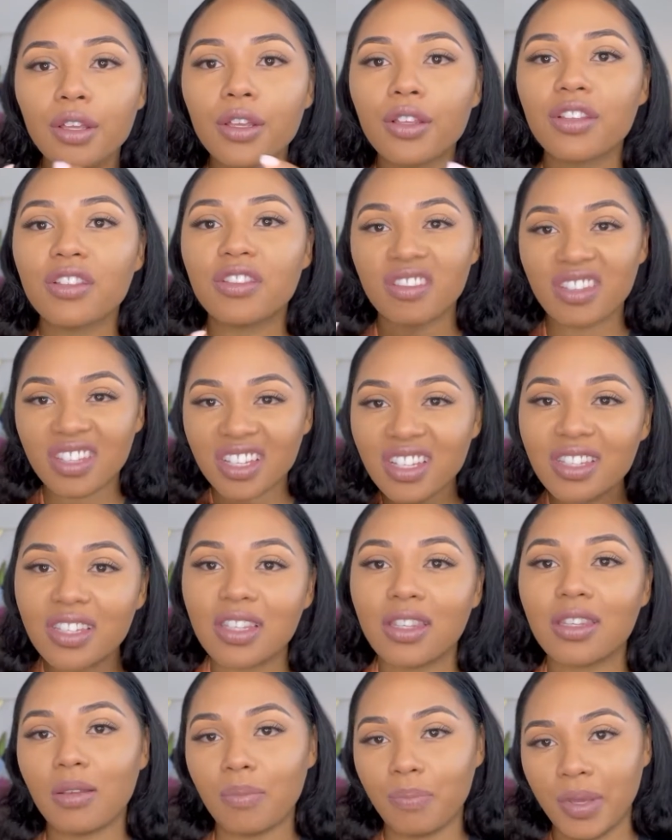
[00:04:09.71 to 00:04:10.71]

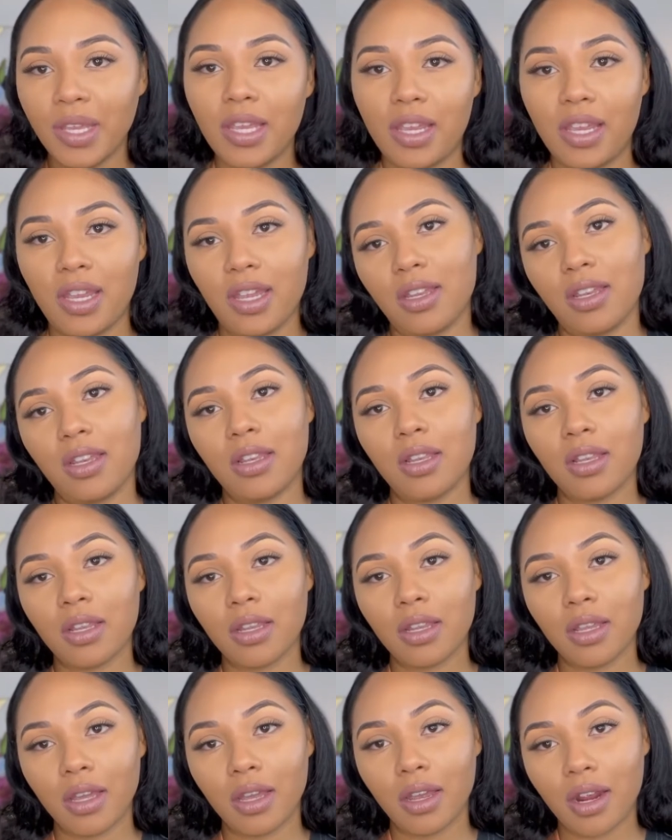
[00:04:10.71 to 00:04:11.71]
season to be in.
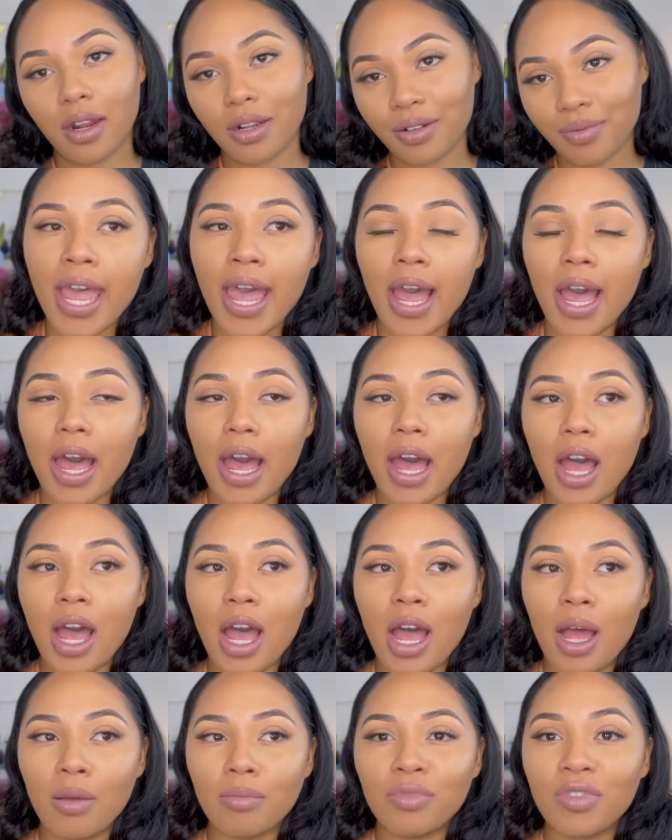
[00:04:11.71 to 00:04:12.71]

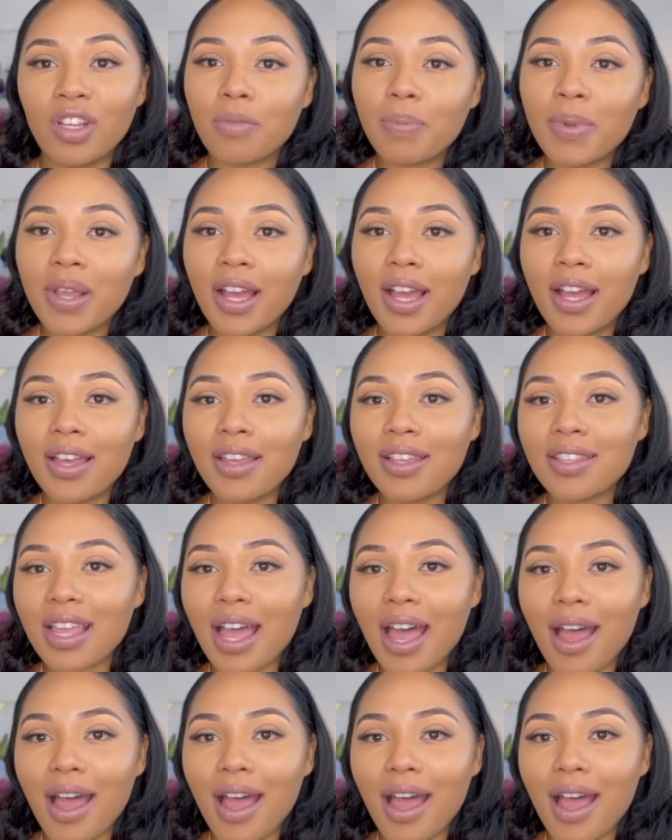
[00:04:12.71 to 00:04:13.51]
Just because